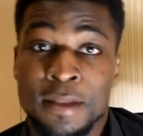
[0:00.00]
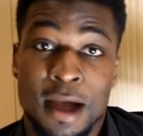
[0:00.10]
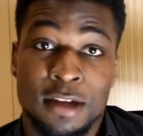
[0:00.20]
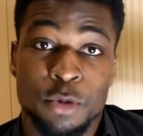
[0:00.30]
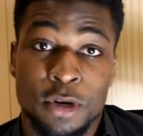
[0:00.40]

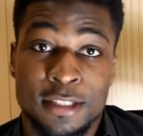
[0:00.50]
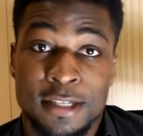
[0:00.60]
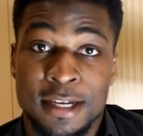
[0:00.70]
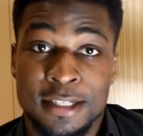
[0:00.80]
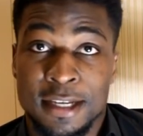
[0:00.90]
and
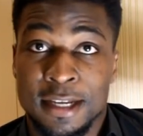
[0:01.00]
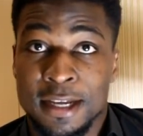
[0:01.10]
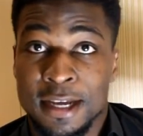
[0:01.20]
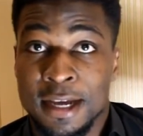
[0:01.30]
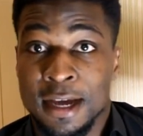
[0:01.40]

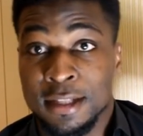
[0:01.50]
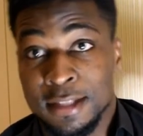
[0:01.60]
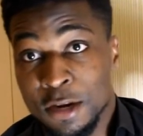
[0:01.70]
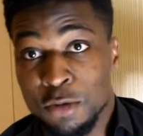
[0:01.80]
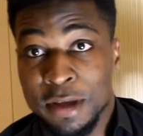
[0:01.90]
the
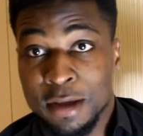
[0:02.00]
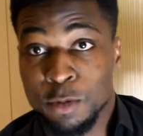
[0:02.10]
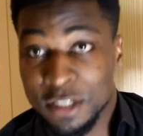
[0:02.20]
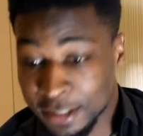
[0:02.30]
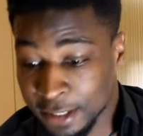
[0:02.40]
telomere,
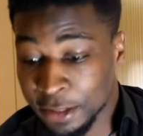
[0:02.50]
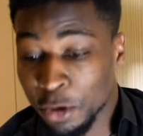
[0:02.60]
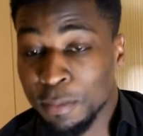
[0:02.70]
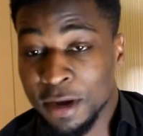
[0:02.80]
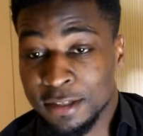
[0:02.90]
which is the
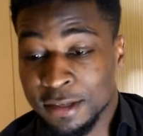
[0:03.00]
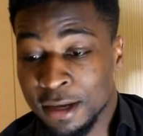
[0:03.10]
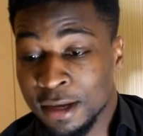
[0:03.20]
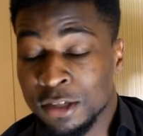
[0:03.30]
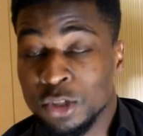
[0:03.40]
tail part.
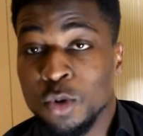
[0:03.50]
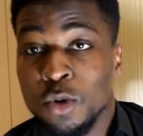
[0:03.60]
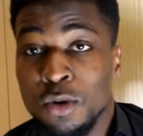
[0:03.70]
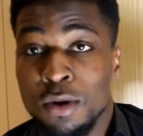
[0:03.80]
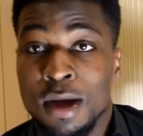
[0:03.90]

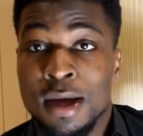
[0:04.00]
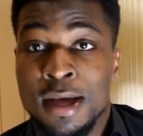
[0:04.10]
So